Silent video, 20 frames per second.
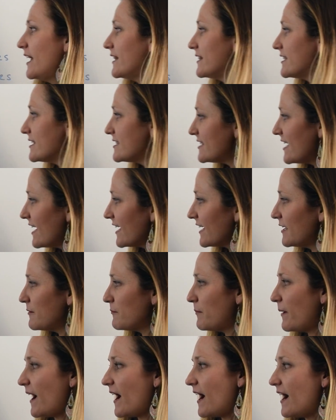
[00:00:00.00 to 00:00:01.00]
The second
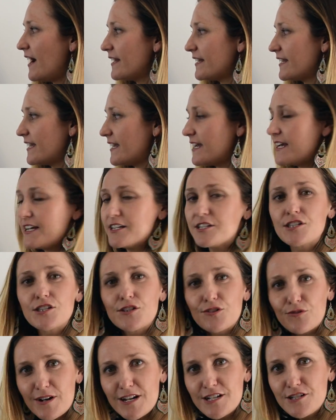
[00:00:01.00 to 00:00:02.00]
part is
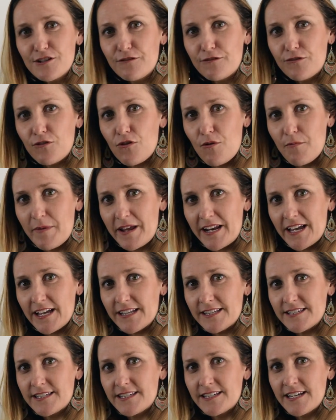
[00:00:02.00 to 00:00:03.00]
3 to 4
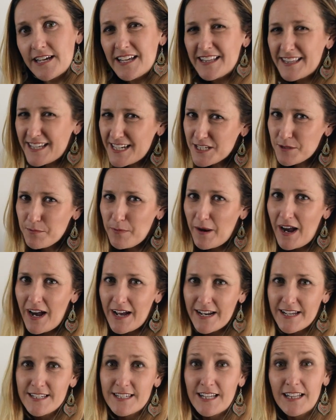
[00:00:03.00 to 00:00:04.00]
minutes. This
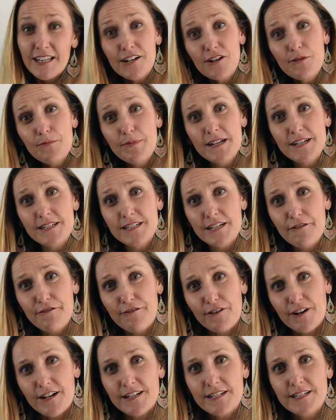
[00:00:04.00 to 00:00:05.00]
part is a little bit
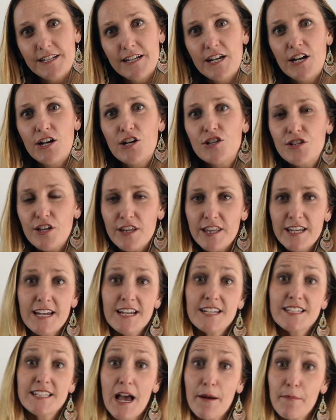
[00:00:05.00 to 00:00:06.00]
different. So the
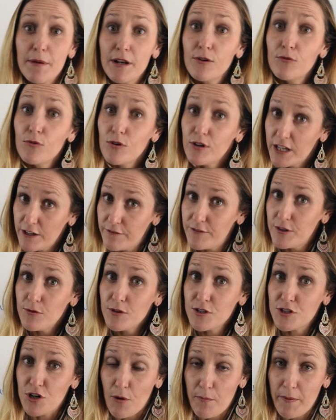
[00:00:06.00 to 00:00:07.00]
examiner will give you a
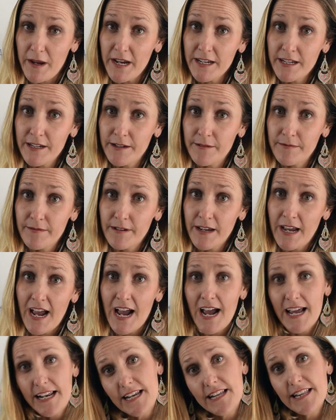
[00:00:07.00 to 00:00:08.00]
topic,
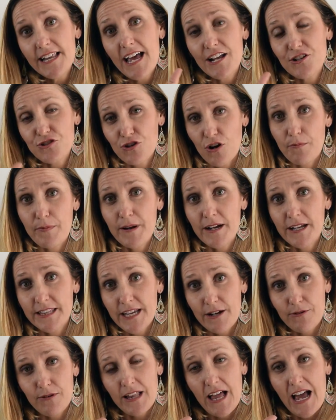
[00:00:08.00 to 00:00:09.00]
and in that topic
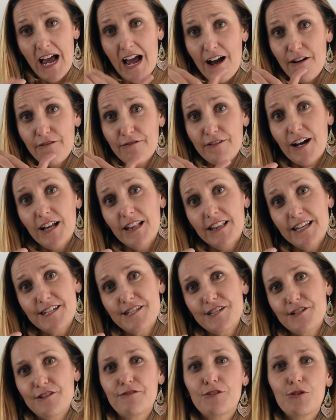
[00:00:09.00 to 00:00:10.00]
they will have a
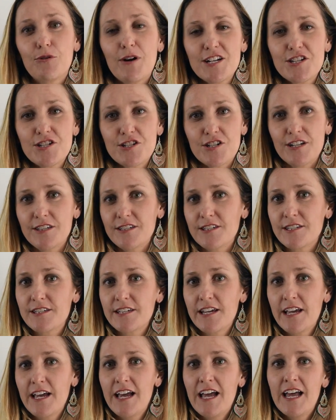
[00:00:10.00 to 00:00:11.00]
list of questions.
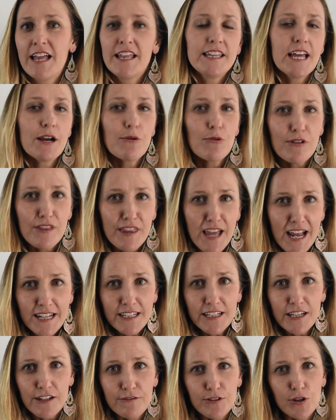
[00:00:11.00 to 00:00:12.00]
They will
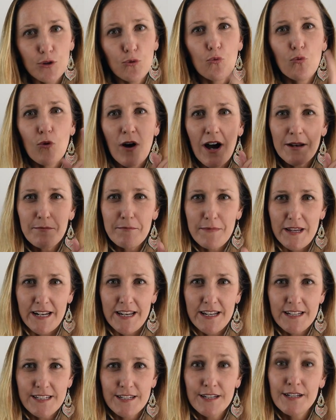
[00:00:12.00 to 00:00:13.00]
then give you 1
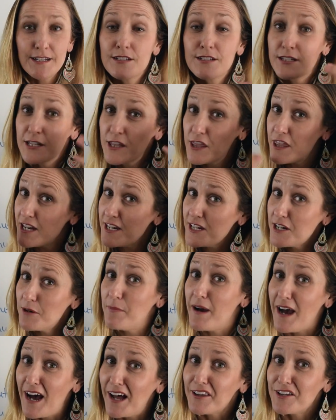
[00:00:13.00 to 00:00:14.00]
minute to think
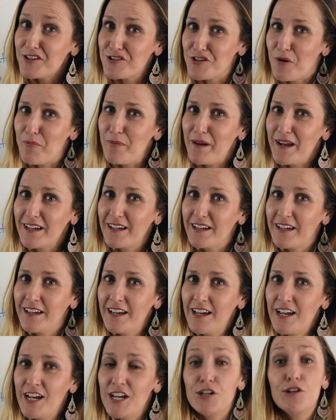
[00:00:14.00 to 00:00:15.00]
about the topic.
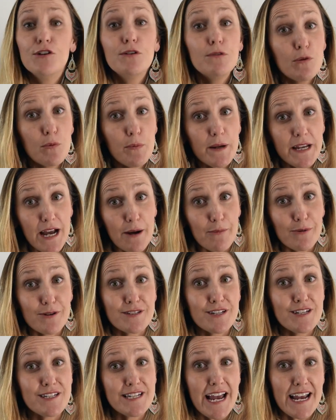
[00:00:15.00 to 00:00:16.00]
You will be able
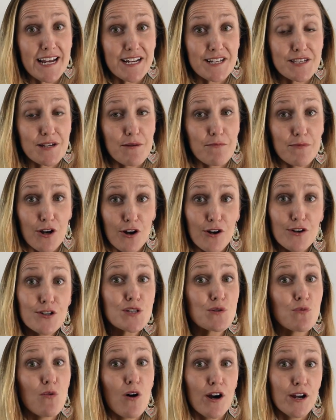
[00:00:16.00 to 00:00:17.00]
to take some
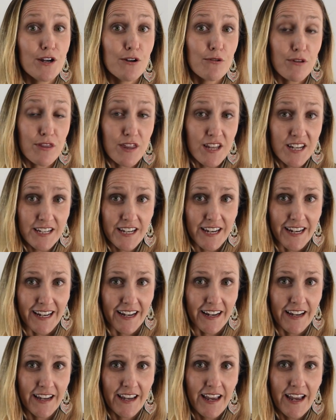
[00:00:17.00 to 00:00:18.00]
notes while you're thinking.
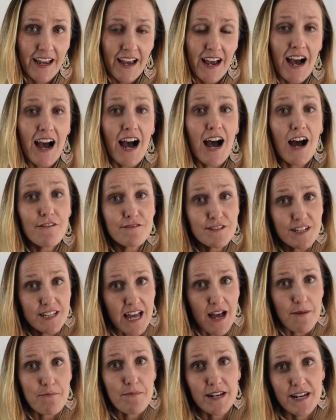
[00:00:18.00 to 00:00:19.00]
After
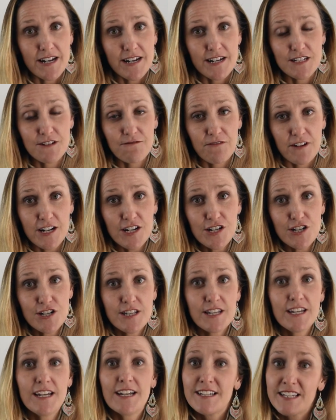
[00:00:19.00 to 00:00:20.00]
that minute is finished,
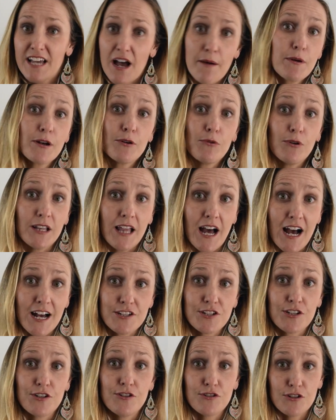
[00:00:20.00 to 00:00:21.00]
the examiner will
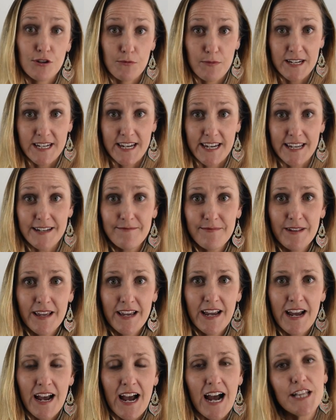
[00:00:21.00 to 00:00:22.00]
ask you to begin,
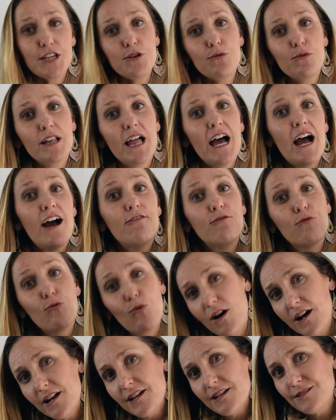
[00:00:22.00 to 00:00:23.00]
and you will have
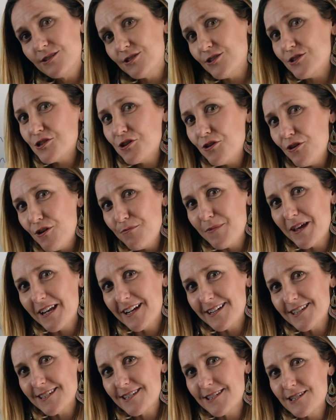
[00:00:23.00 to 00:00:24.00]
1 to 2
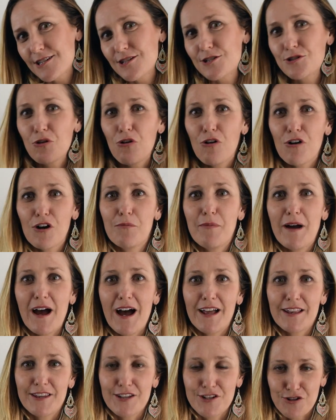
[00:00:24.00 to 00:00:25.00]
minutes to talk
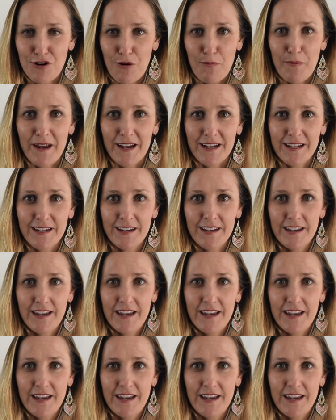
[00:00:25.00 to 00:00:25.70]
about the topic.